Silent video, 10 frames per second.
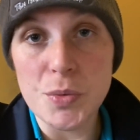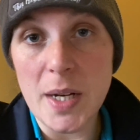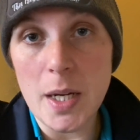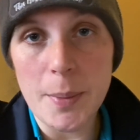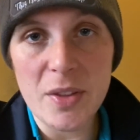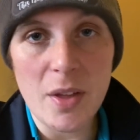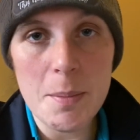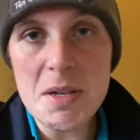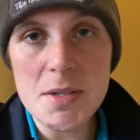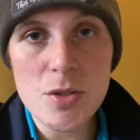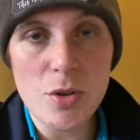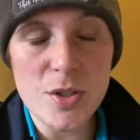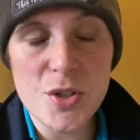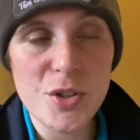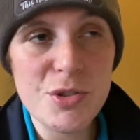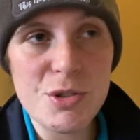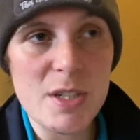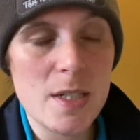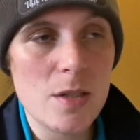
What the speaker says: really with him is cross country.